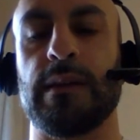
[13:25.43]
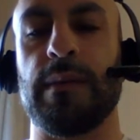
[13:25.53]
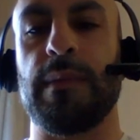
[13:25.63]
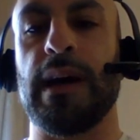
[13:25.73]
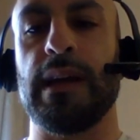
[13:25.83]

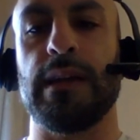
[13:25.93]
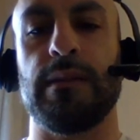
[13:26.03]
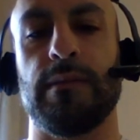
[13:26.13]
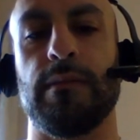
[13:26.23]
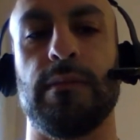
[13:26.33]
My
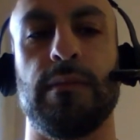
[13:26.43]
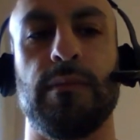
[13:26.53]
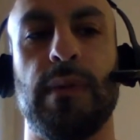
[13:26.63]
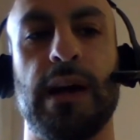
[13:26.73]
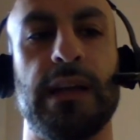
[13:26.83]

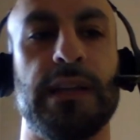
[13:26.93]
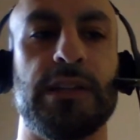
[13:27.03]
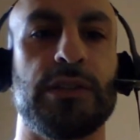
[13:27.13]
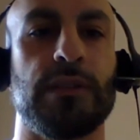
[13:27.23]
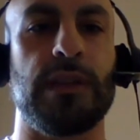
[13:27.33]

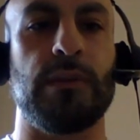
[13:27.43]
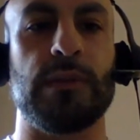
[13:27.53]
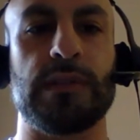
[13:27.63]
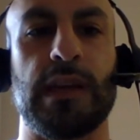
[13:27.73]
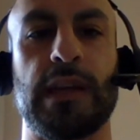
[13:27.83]
initial thing
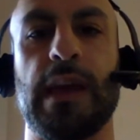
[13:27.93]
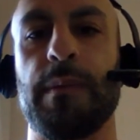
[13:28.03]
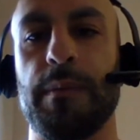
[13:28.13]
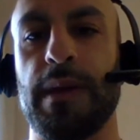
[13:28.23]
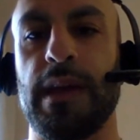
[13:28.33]
was like
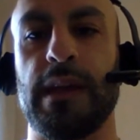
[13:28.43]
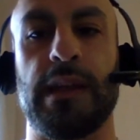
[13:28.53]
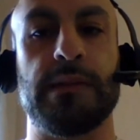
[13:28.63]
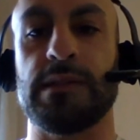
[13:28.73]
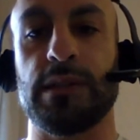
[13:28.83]
MMA, and
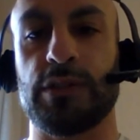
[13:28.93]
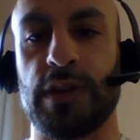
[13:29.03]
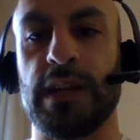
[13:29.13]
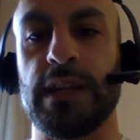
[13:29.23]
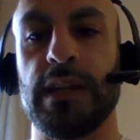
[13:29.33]
I still
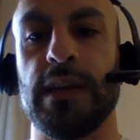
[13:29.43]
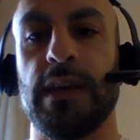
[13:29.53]
train,